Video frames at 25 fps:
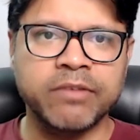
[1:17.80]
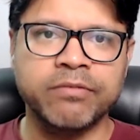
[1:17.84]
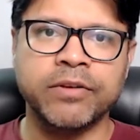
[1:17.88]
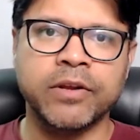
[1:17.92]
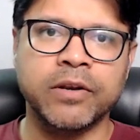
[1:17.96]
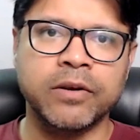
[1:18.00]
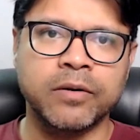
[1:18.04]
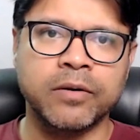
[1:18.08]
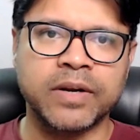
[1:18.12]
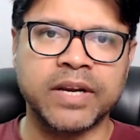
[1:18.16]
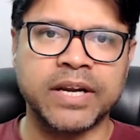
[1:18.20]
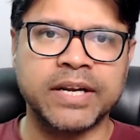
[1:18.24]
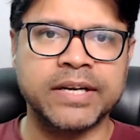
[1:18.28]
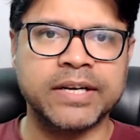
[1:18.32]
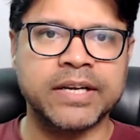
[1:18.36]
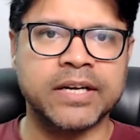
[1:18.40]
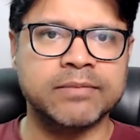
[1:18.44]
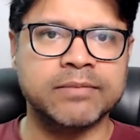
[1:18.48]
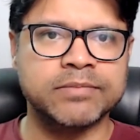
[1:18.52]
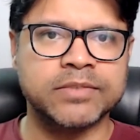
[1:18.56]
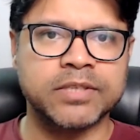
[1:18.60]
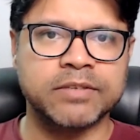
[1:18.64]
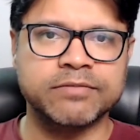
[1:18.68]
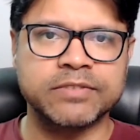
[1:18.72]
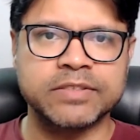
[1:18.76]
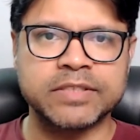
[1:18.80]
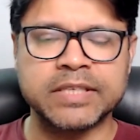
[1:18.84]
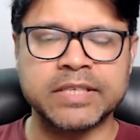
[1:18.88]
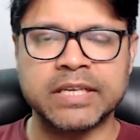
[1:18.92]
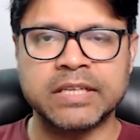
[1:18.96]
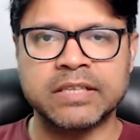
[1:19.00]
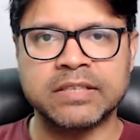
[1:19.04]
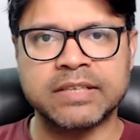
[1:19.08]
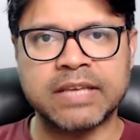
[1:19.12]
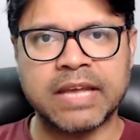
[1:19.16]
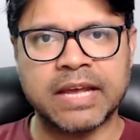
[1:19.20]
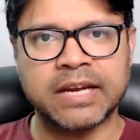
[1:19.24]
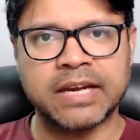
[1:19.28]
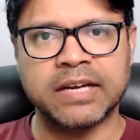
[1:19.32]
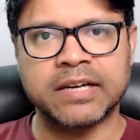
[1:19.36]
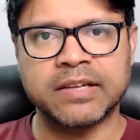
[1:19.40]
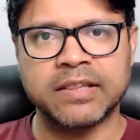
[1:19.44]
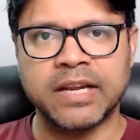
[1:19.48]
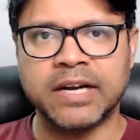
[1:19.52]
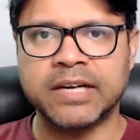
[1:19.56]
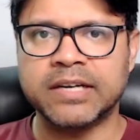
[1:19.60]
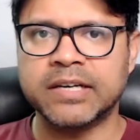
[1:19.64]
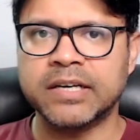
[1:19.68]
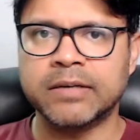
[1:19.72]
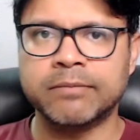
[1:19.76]
if you look in terms of sales
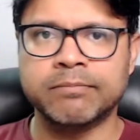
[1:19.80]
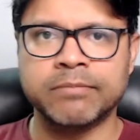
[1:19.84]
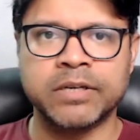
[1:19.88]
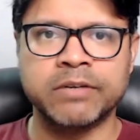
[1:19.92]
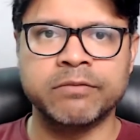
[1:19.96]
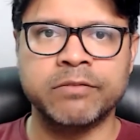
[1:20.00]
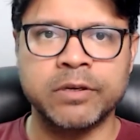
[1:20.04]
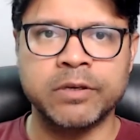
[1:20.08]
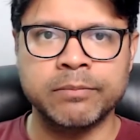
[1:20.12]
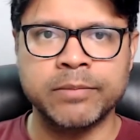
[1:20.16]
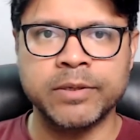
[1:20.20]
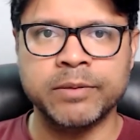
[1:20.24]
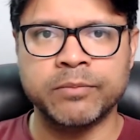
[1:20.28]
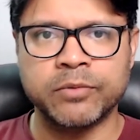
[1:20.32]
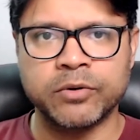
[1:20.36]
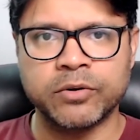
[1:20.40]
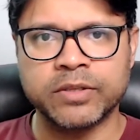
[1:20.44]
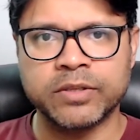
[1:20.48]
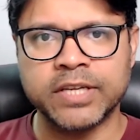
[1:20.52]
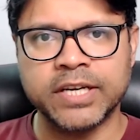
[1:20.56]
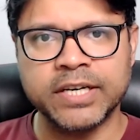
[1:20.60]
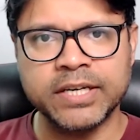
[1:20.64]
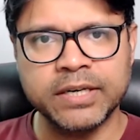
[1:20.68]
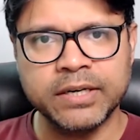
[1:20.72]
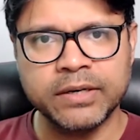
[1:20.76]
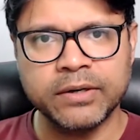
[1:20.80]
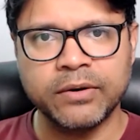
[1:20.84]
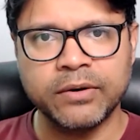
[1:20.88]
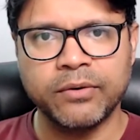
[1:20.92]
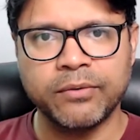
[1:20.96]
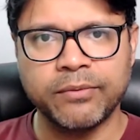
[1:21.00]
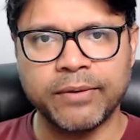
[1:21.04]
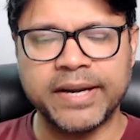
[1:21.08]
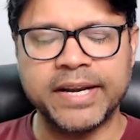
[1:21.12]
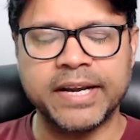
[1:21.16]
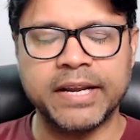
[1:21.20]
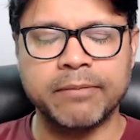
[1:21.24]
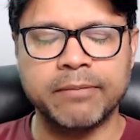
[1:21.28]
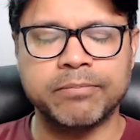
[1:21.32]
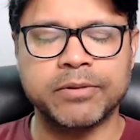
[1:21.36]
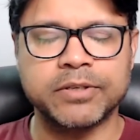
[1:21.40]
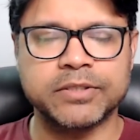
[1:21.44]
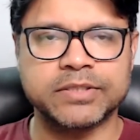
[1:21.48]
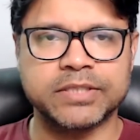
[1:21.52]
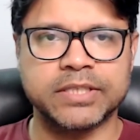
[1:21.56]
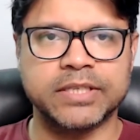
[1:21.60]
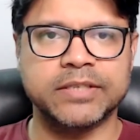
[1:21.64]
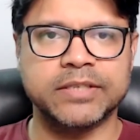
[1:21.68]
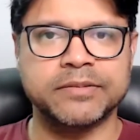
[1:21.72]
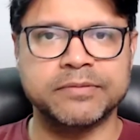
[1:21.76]
CAGR, that number will be more than
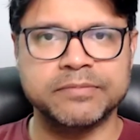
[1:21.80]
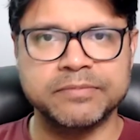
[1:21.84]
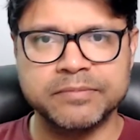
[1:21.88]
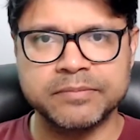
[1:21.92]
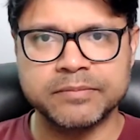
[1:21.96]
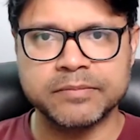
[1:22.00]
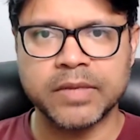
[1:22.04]
20%.